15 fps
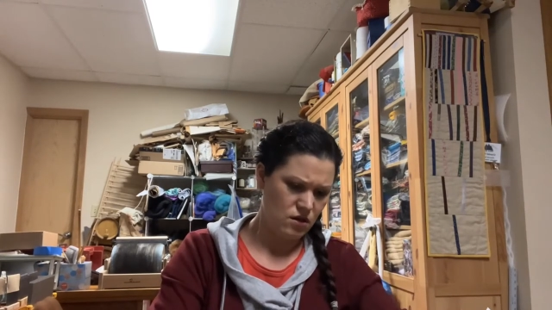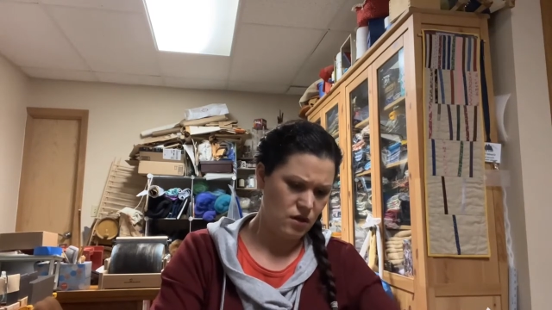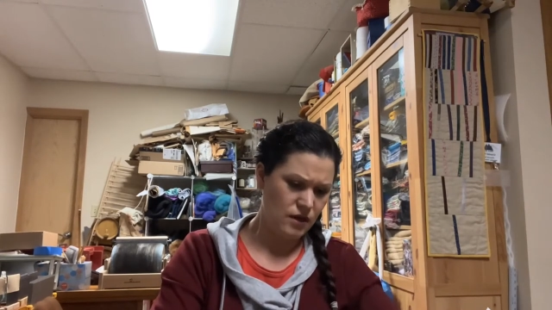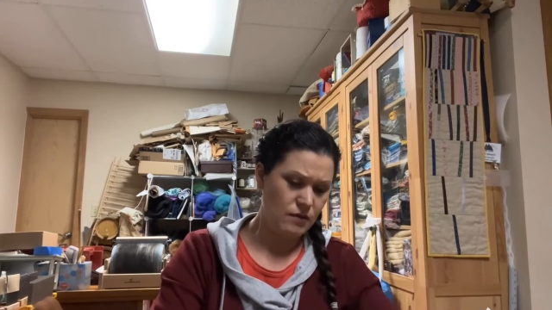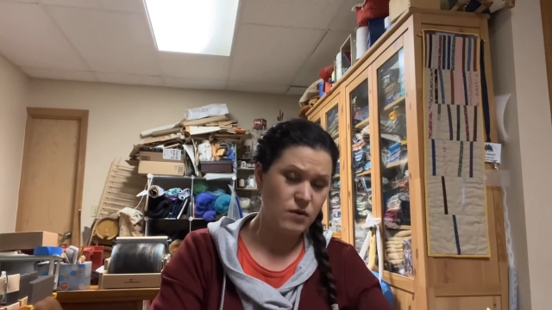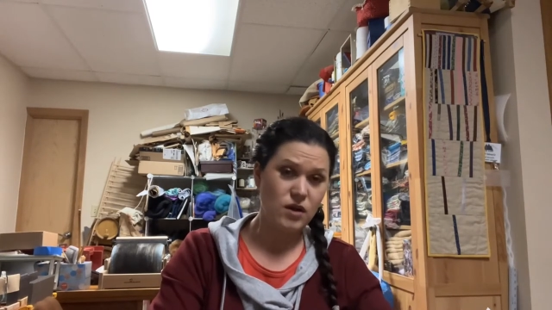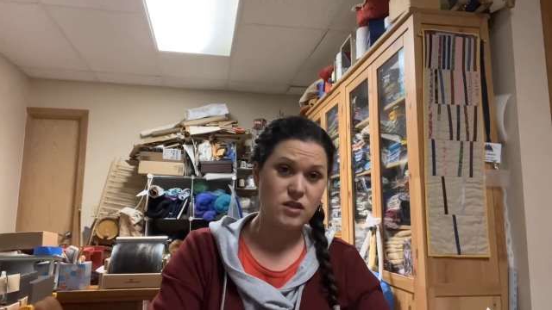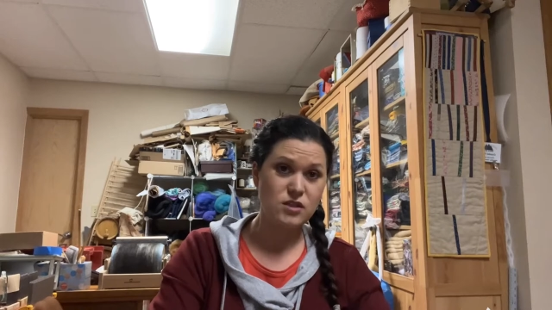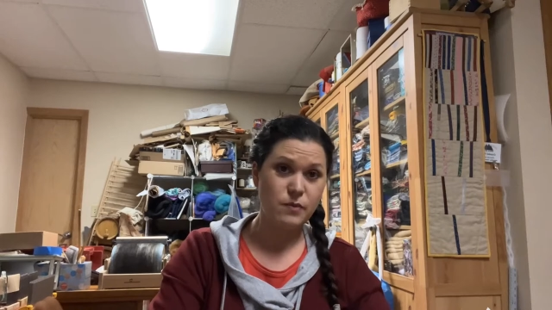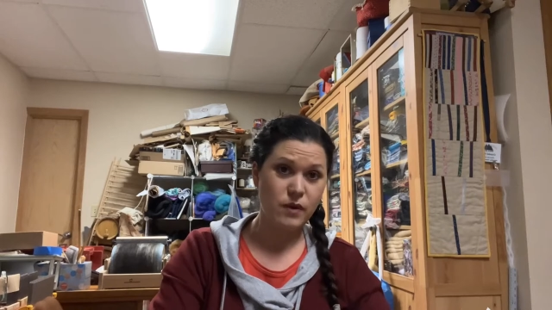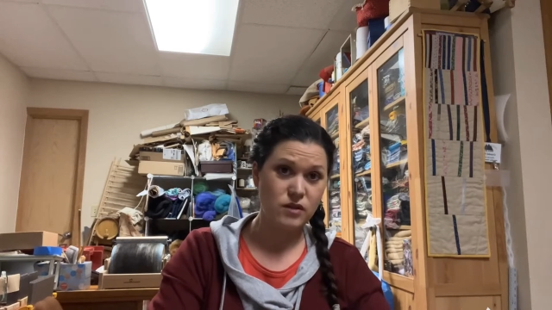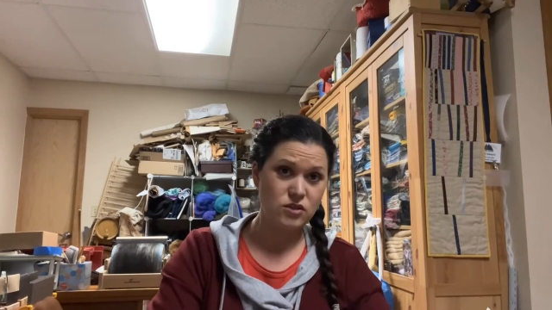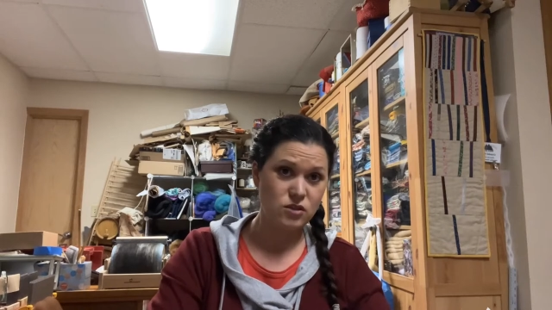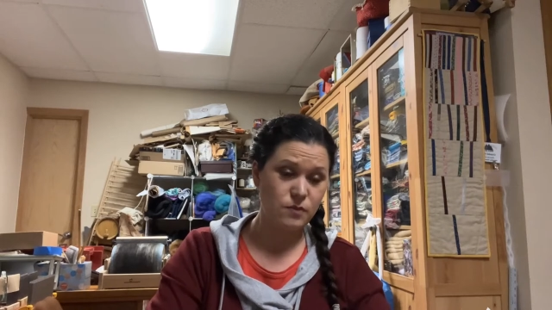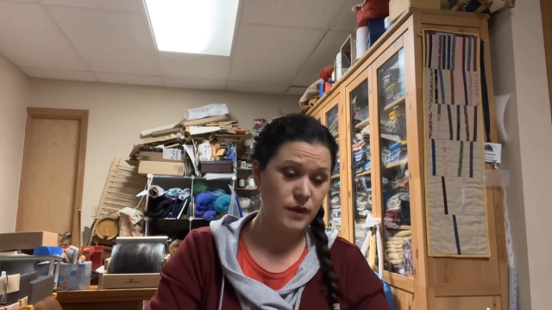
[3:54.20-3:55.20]
I am not
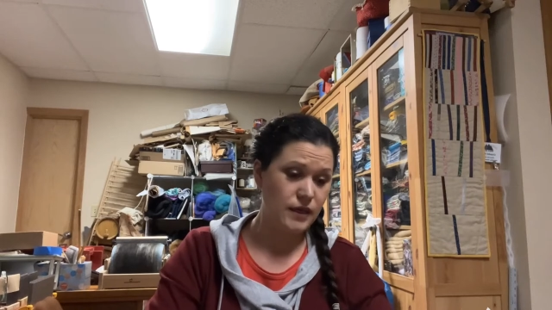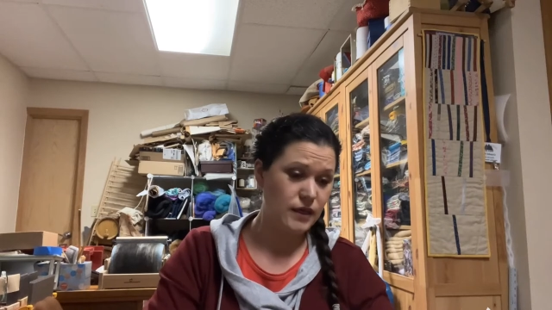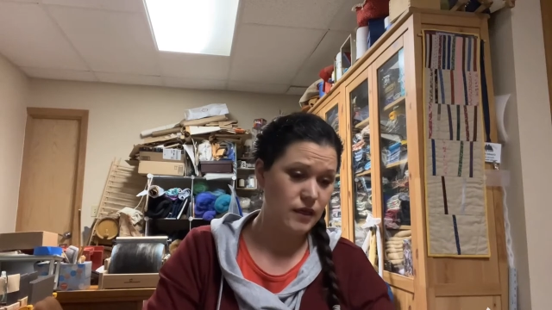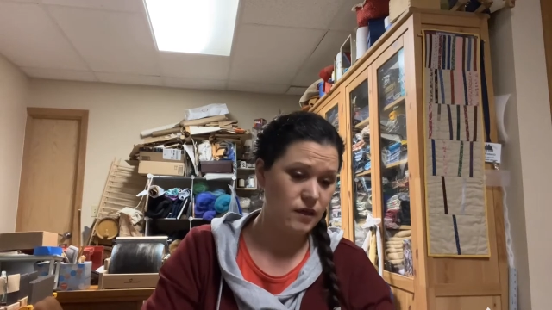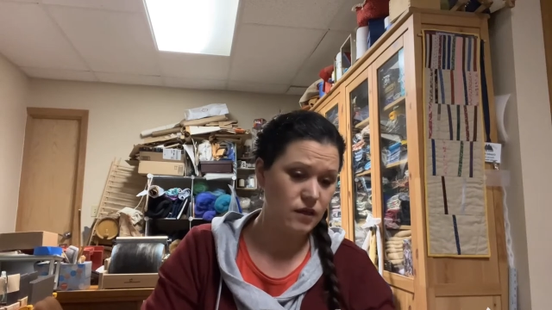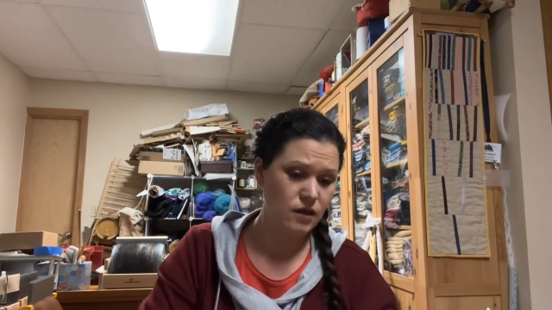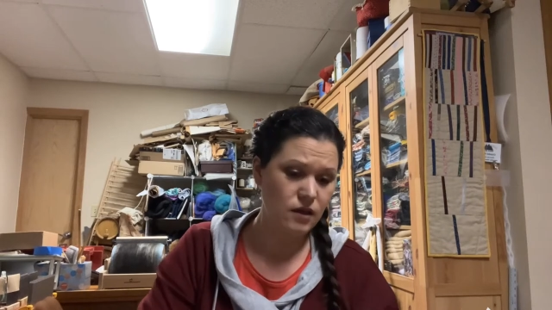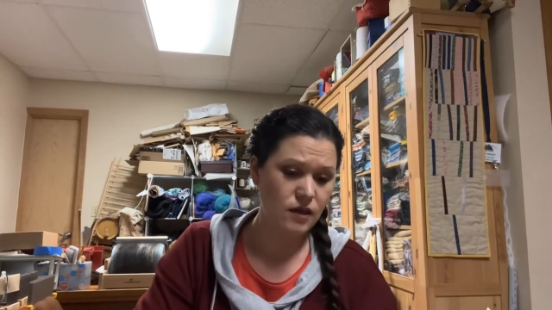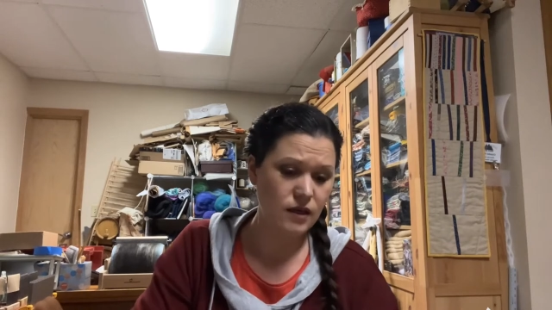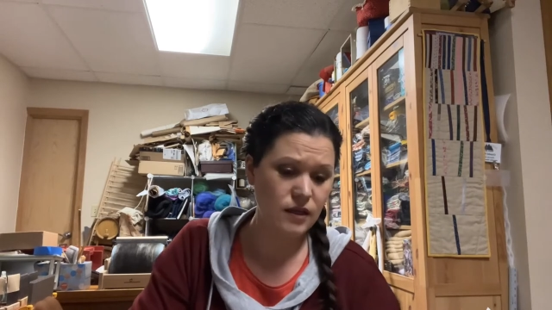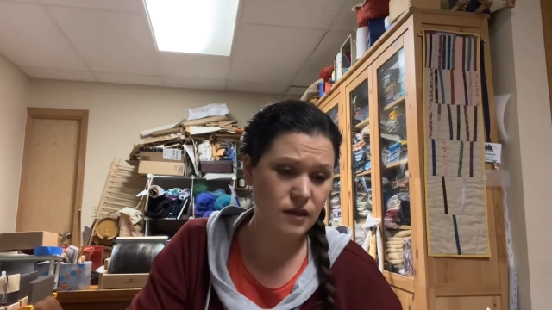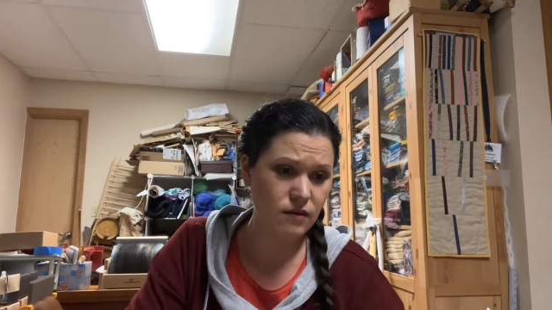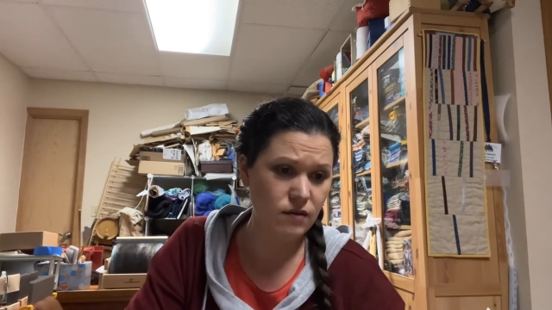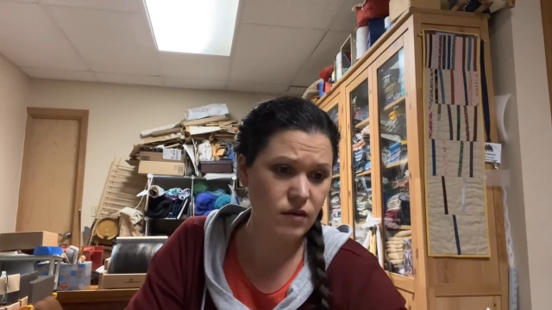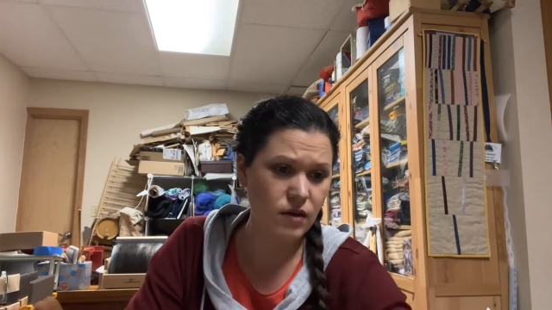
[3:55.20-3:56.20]
sponsored by
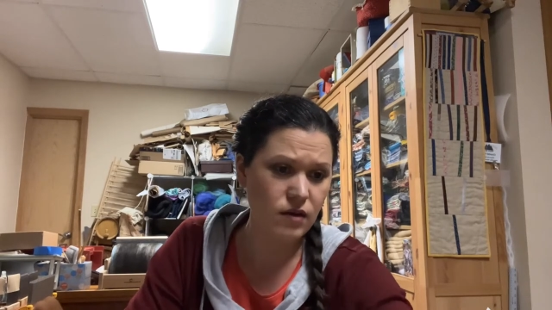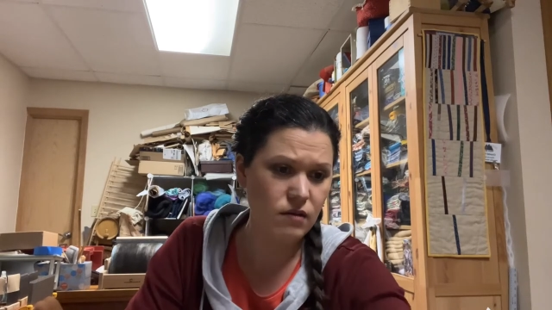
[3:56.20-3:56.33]
any